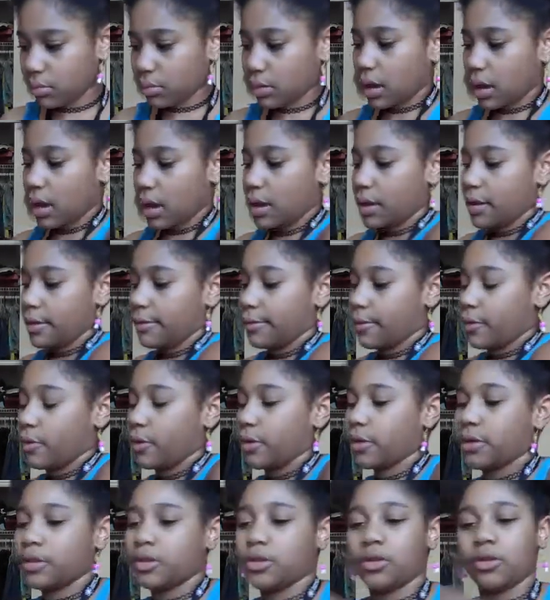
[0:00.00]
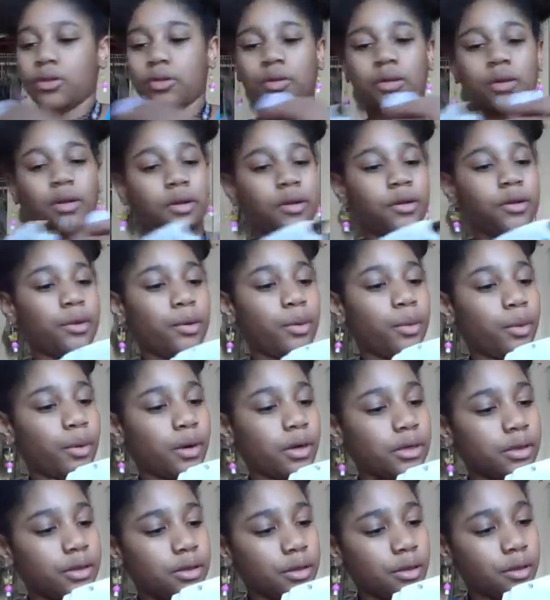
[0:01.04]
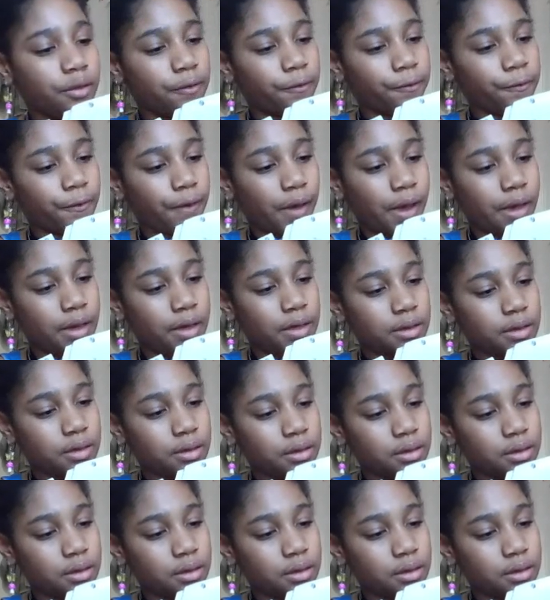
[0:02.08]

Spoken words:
I am going to glue onto the face